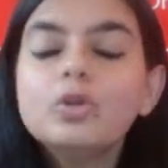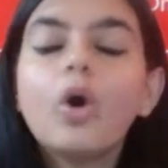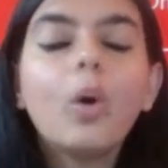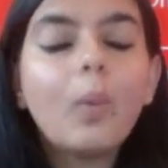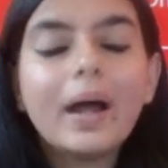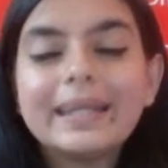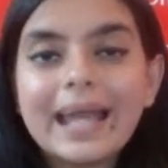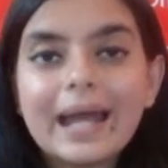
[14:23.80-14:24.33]
no
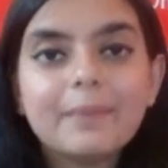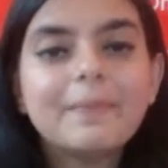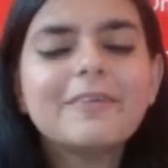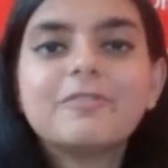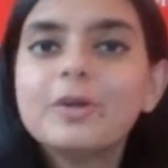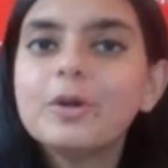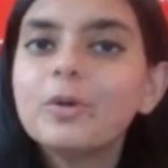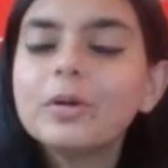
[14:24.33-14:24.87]
one can be
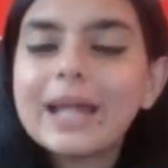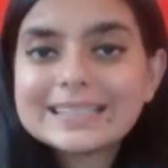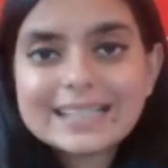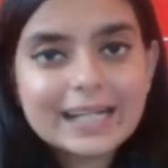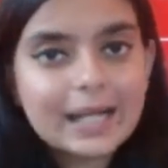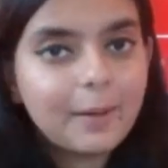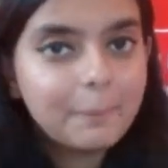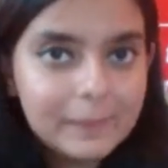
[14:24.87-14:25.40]
viewed as
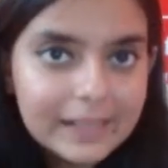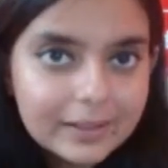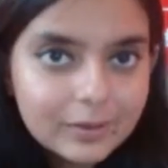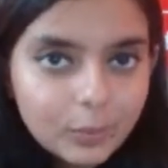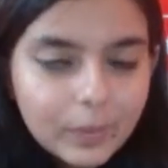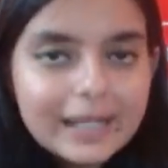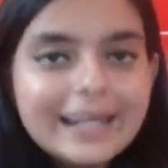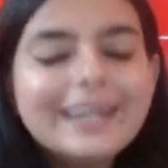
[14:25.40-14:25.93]
a complete
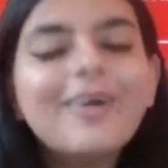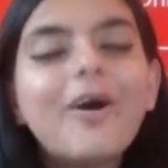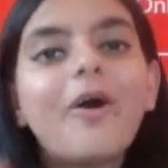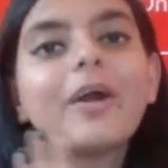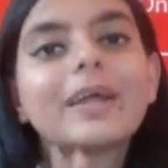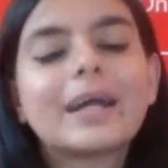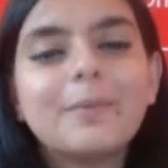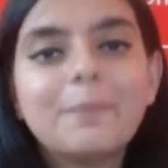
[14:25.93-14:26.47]
villain
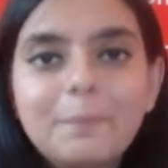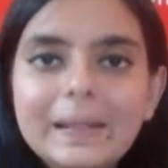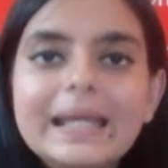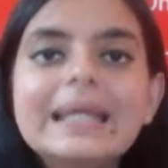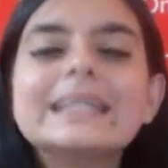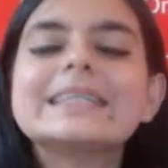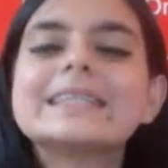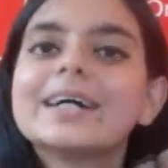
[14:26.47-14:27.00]
or
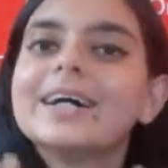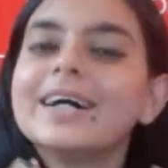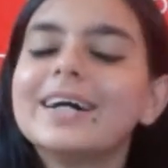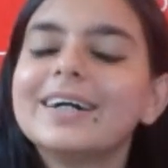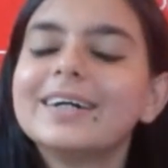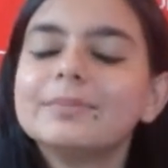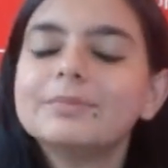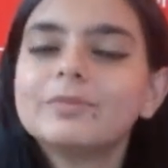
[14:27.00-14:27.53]
complete
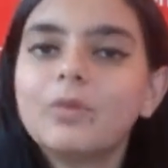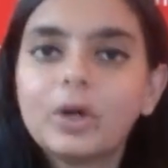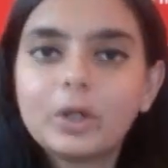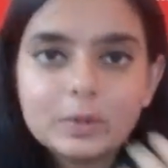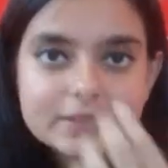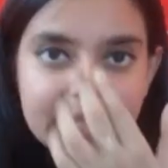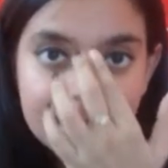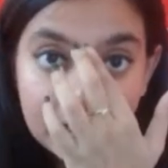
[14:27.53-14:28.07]

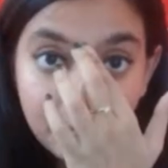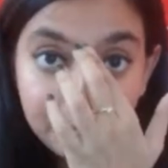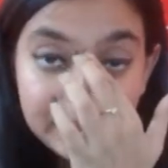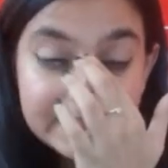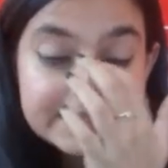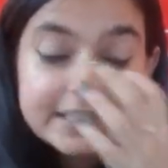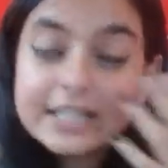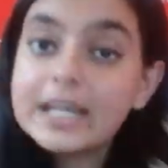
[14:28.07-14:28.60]

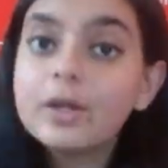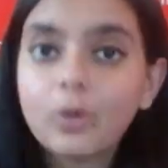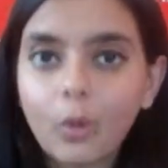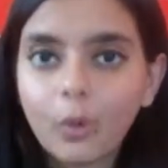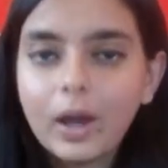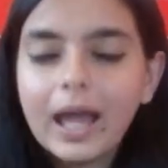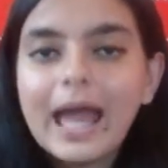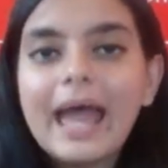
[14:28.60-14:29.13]
complete hero.
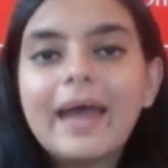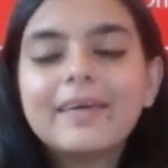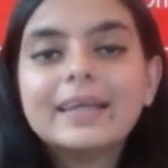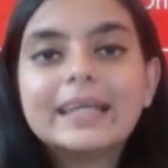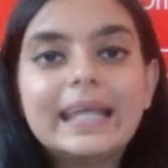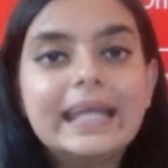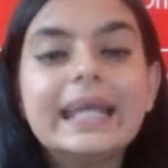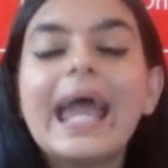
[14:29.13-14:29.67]

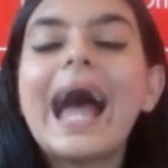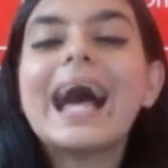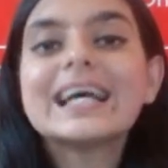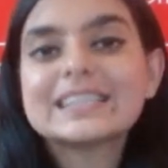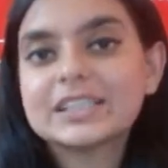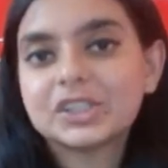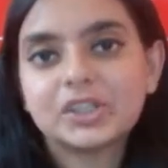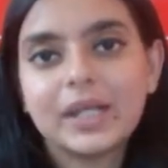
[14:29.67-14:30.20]
He has
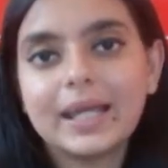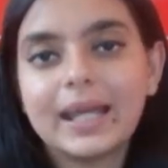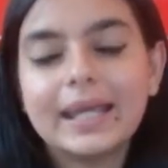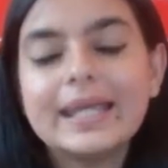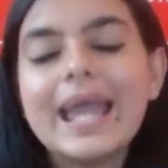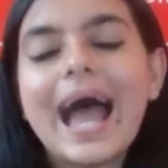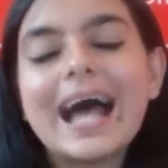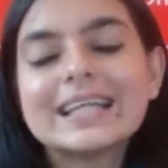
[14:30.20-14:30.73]

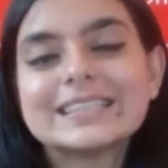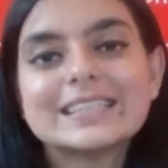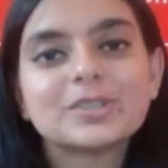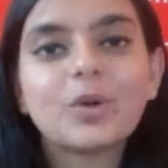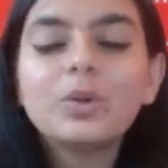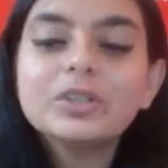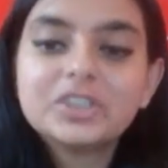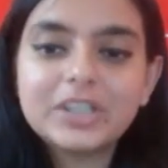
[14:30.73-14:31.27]
his
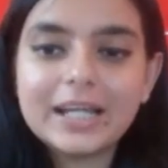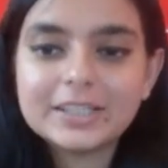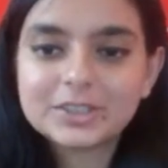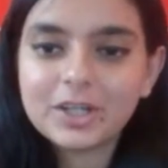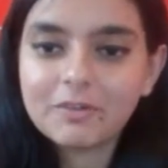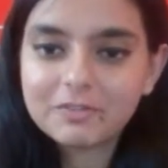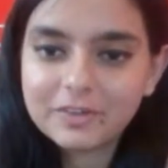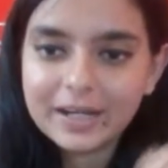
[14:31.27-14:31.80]
own shades
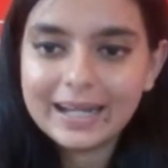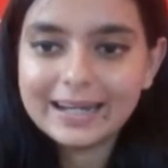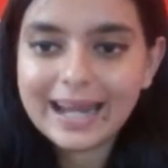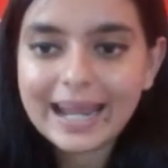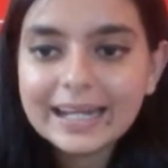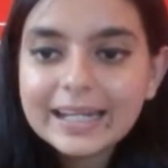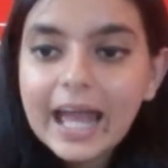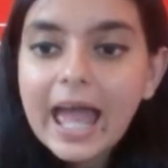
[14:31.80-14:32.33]
of grey,
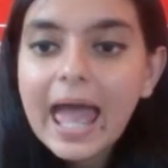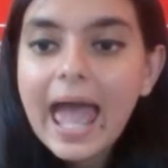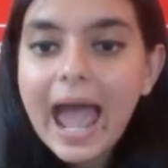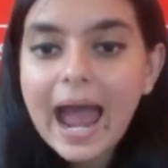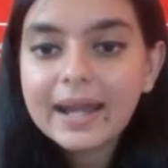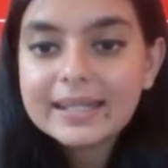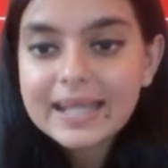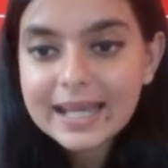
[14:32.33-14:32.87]
right?
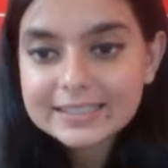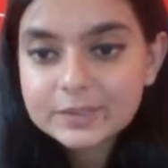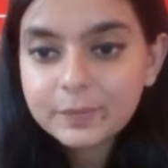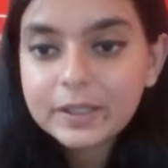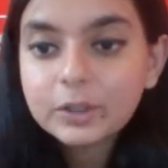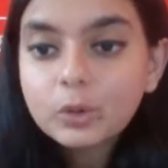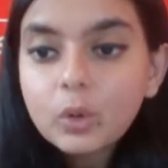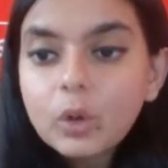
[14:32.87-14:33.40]
And yes,
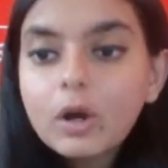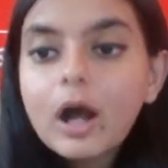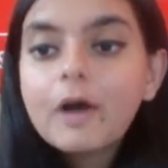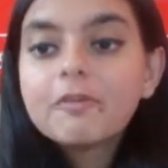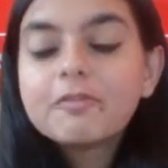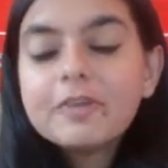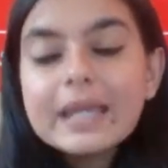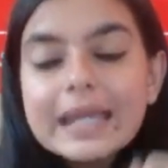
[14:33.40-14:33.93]
we do
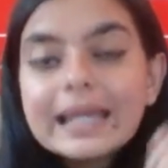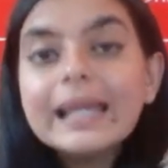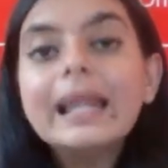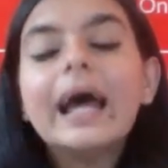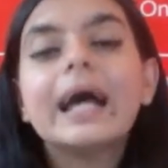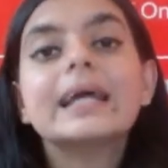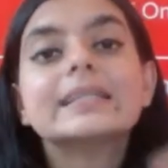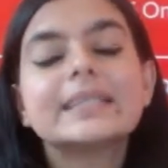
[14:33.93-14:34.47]
feel
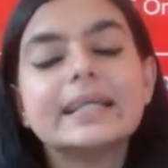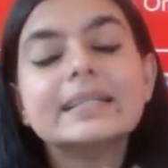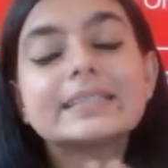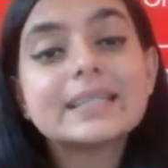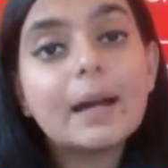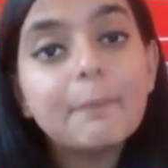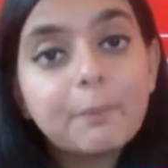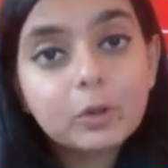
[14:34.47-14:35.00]
in
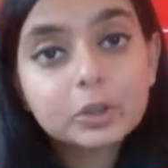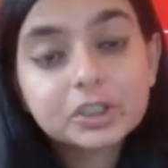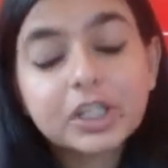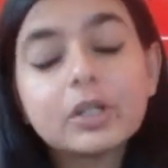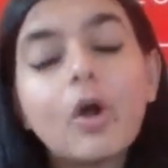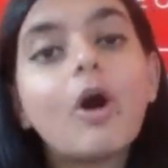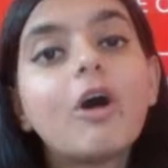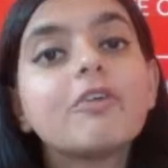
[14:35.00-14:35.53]
some
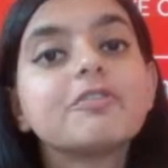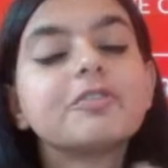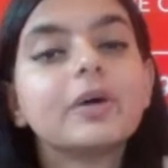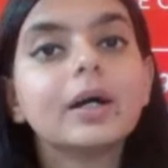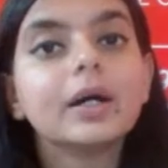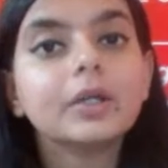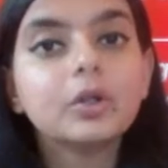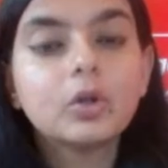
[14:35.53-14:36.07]
portion of
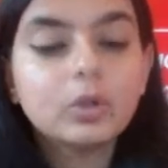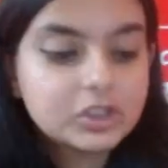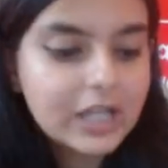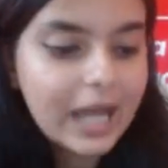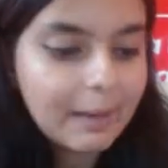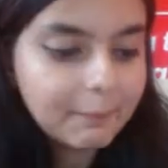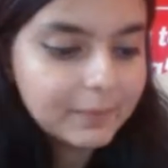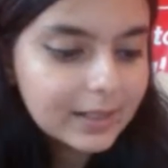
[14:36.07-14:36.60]

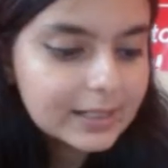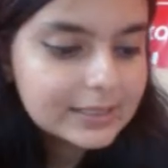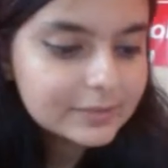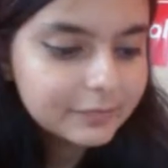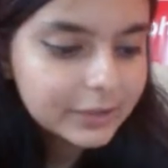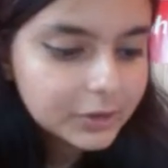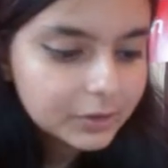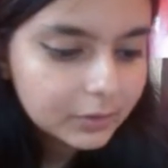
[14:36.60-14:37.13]
chapters
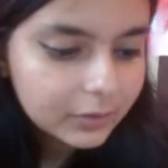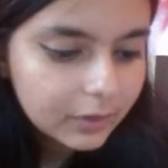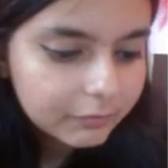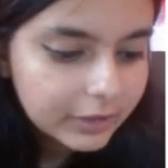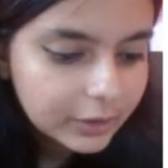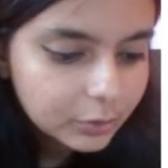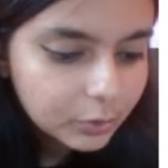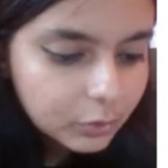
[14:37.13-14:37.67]
we
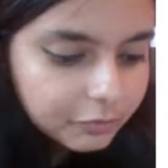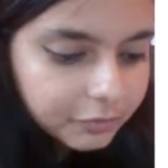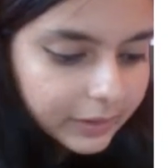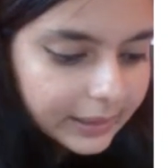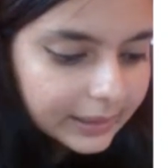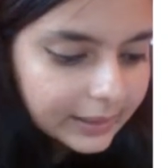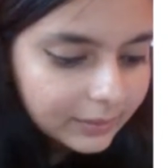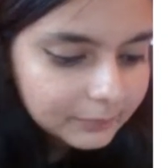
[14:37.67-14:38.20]
do
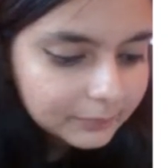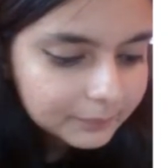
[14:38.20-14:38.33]
feel.